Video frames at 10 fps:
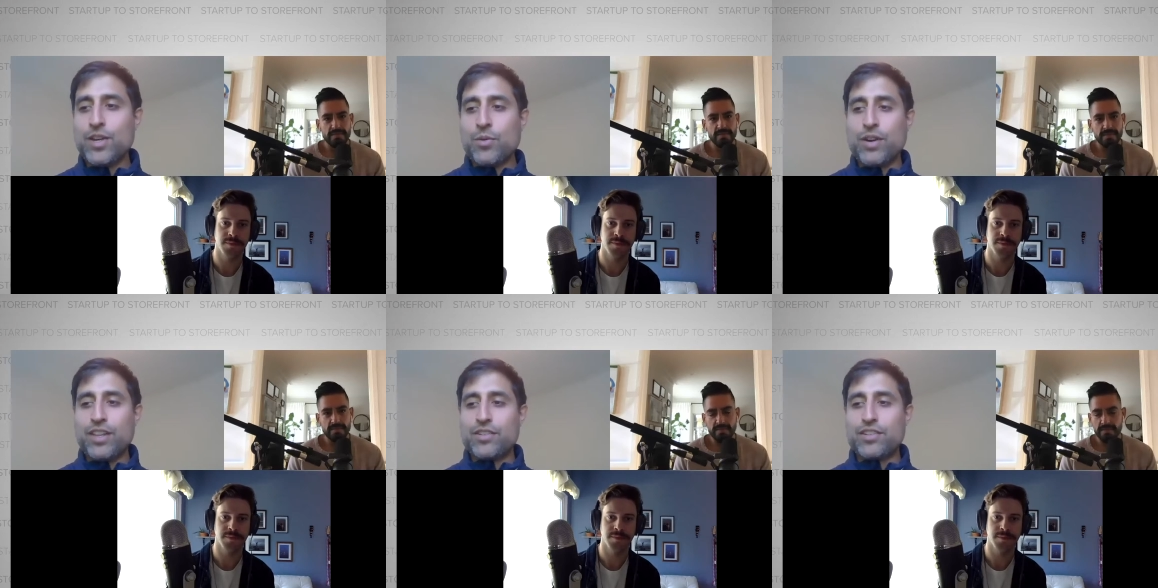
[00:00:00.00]
Speaker 1: one
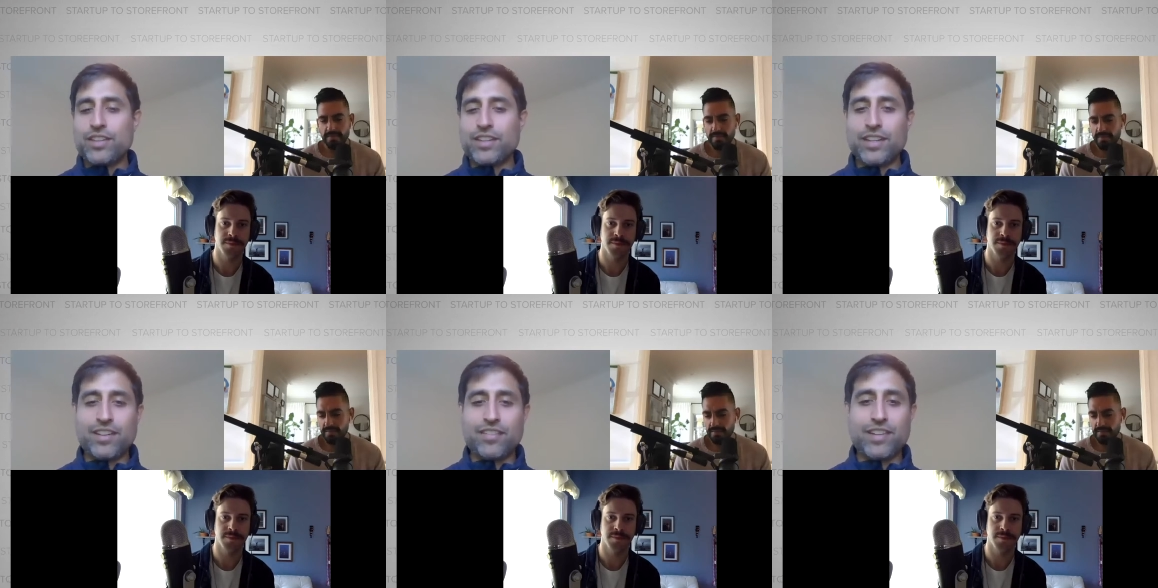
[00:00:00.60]
of the interesting
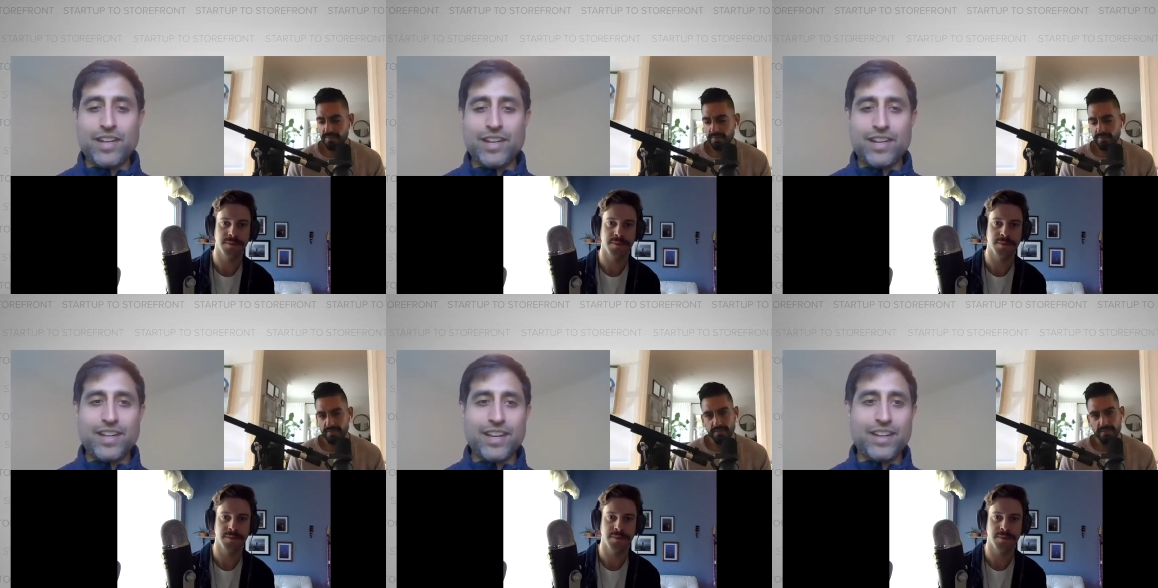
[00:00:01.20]
things I've seen
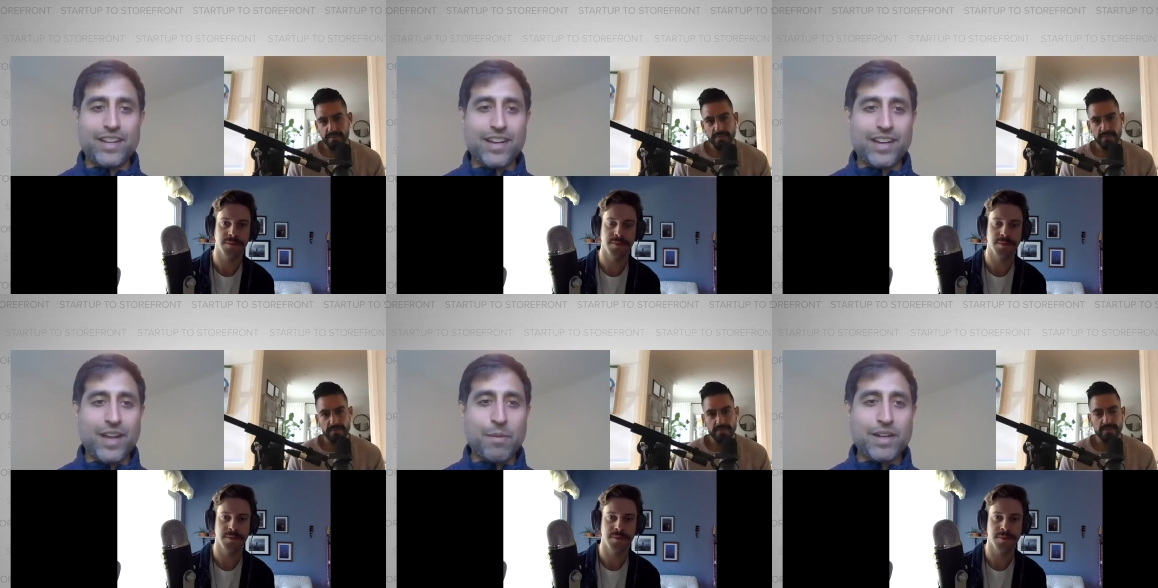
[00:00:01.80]
at, at
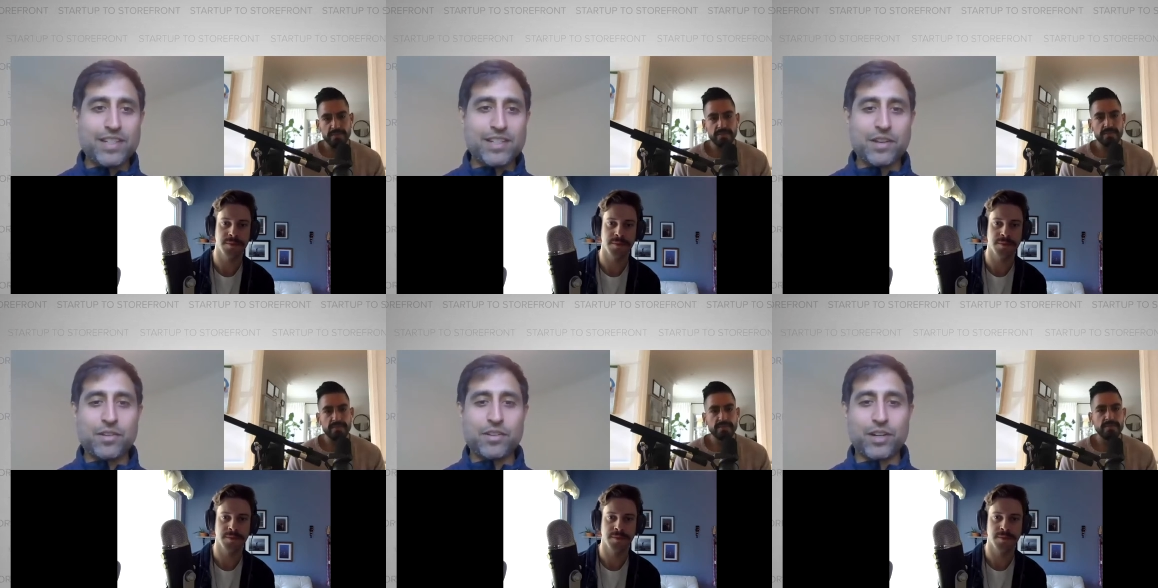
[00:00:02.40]
uh, MIT
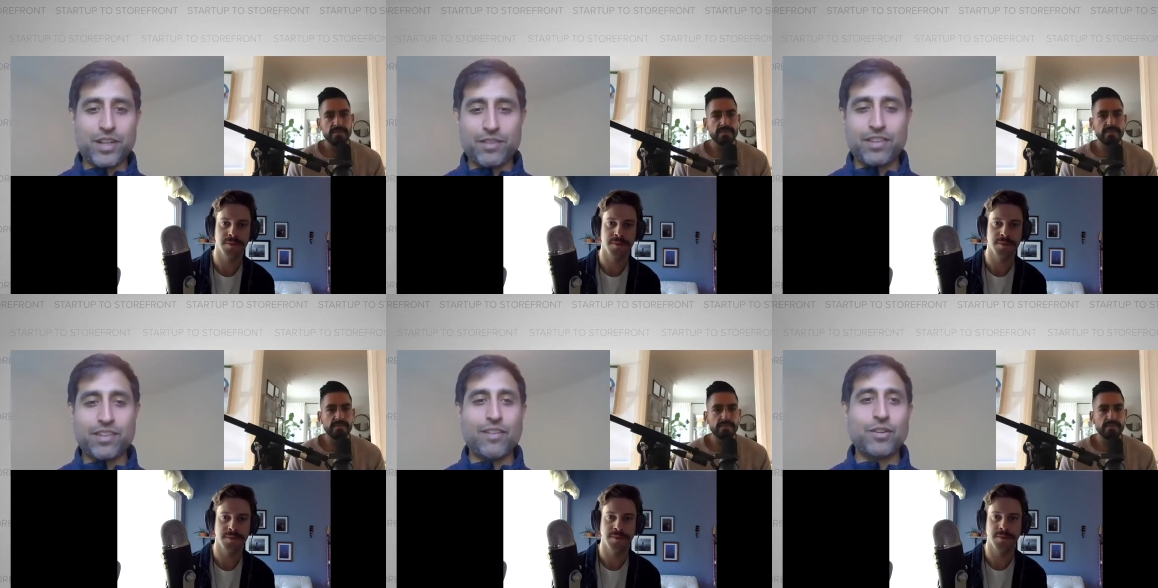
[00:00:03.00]
Sloan's curriculum is
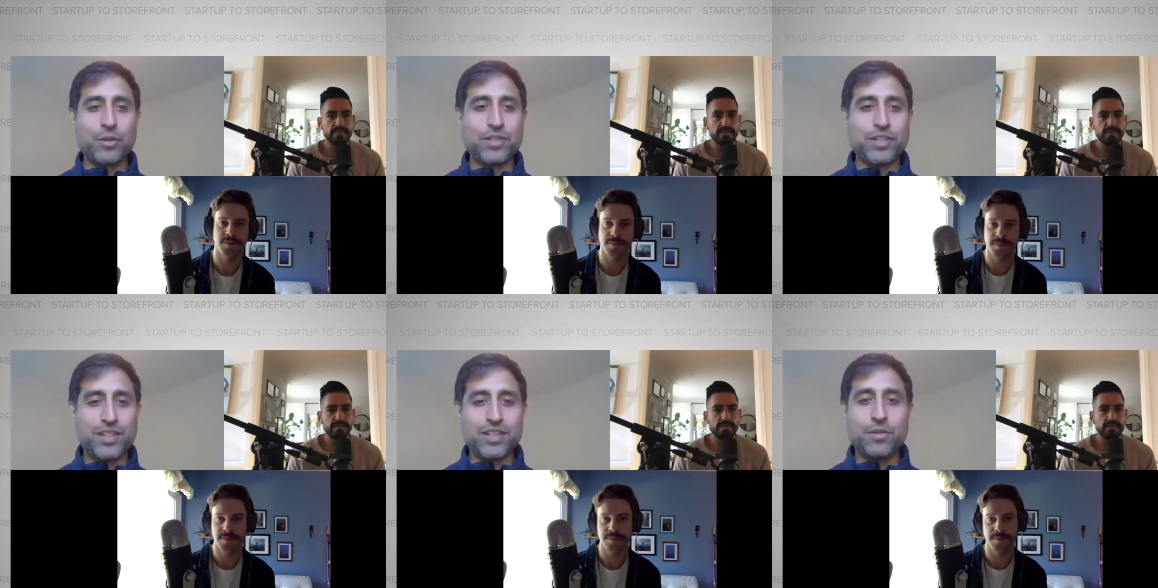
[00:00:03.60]
this evolution
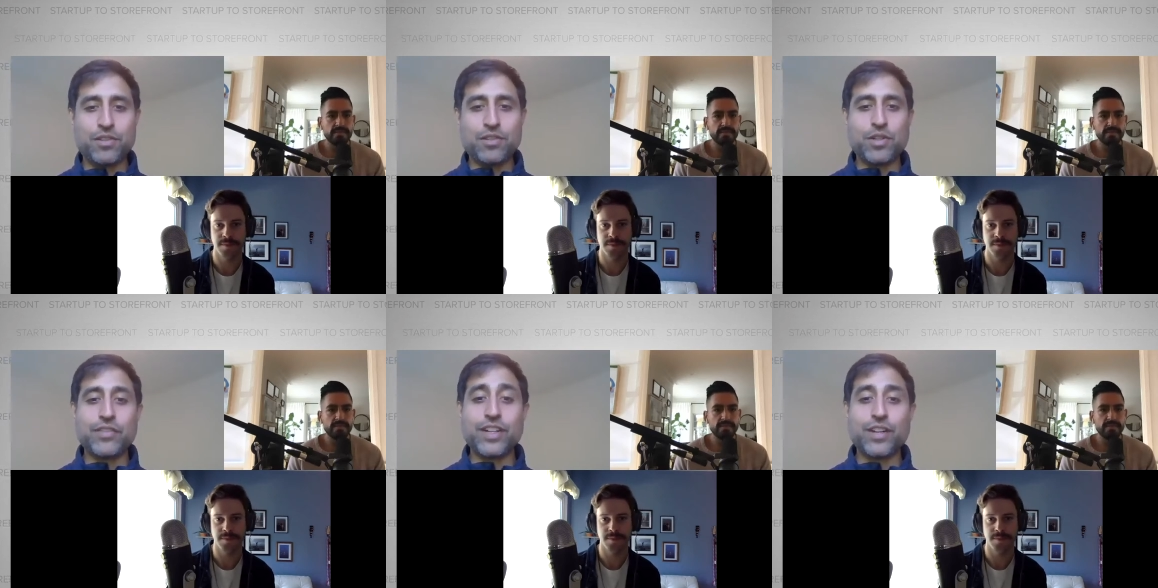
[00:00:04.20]
into
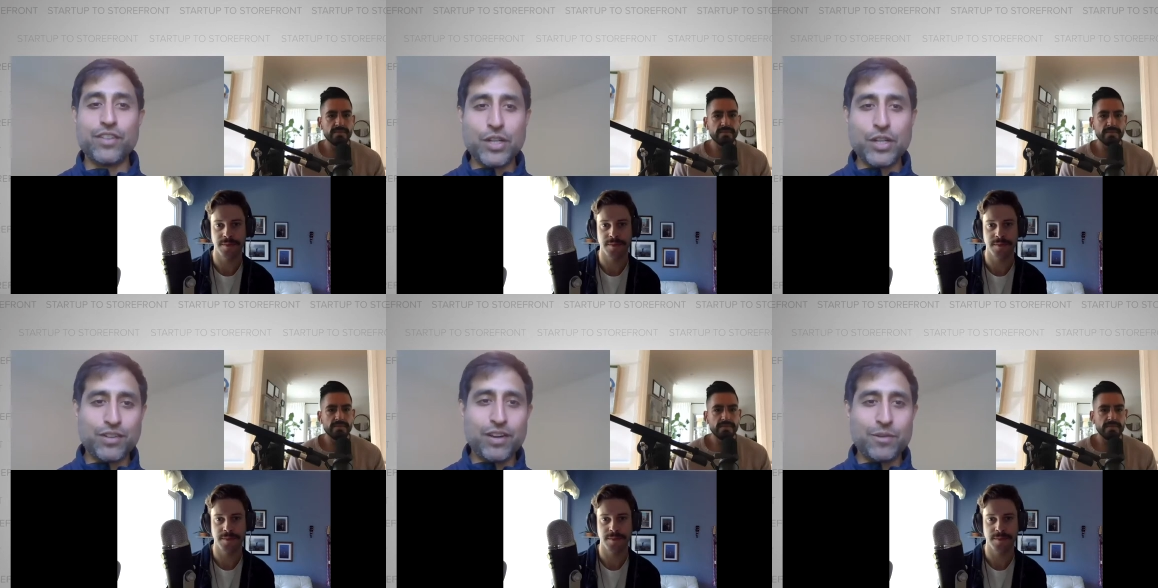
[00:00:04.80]
user-driven
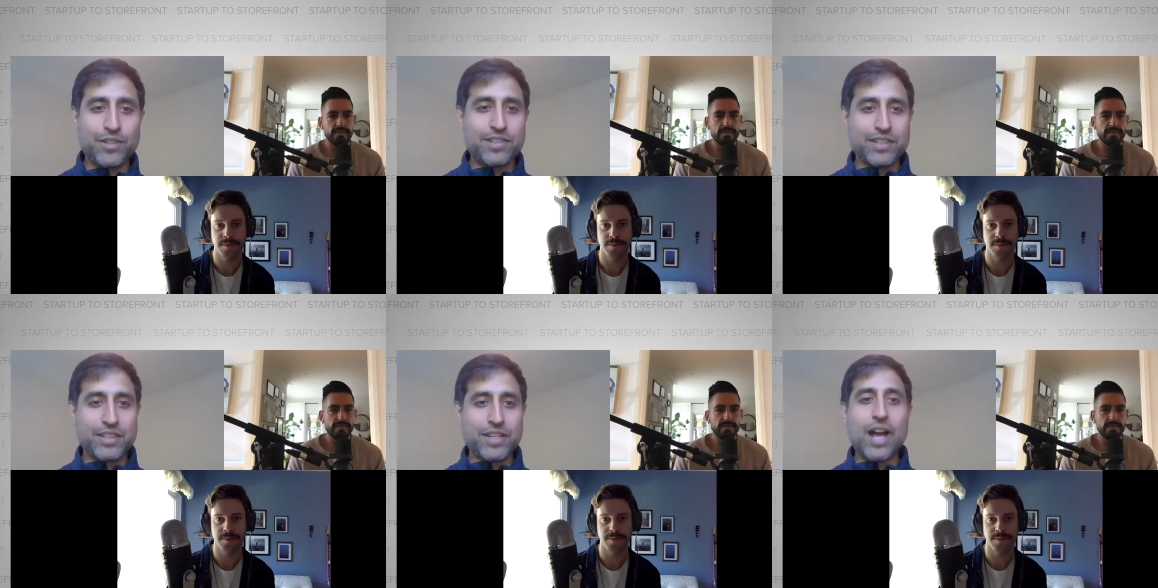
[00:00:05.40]
innovation, right? Which is
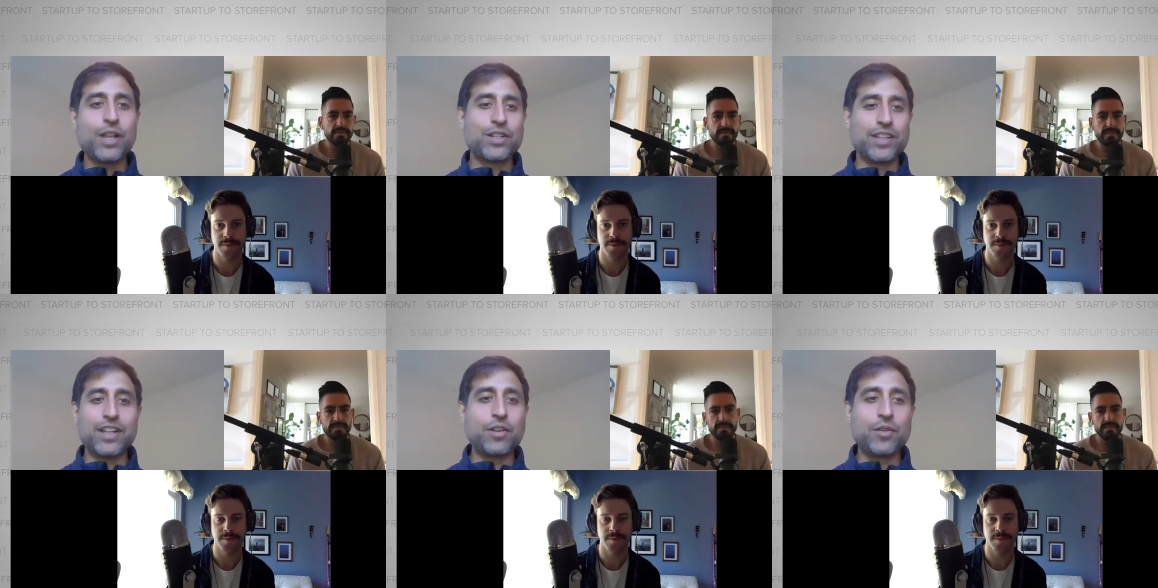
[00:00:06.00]
acknowledging
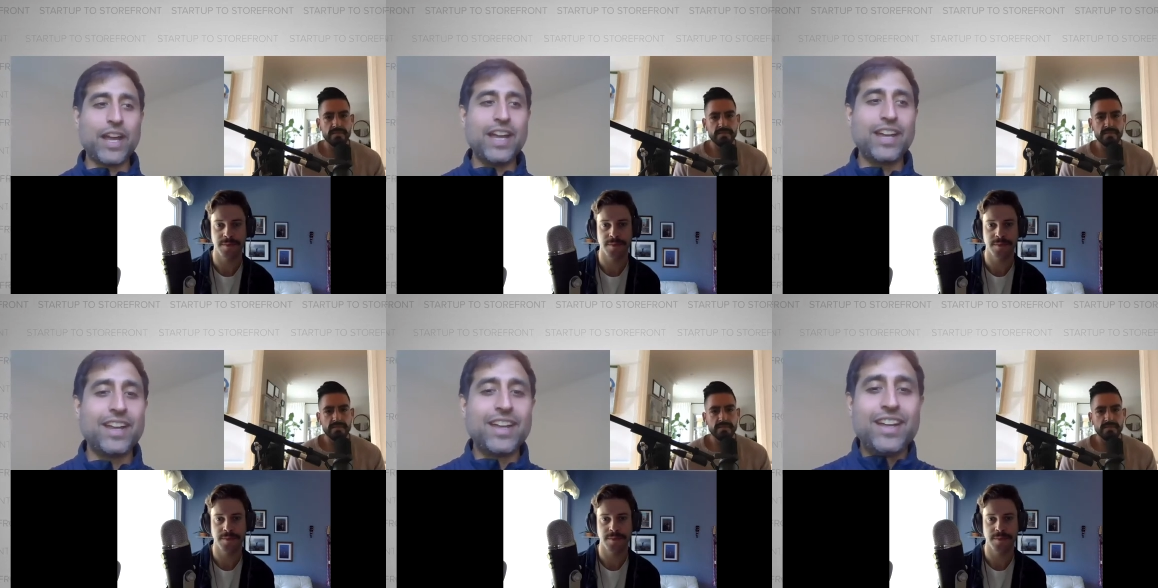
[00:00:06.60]
that it's okay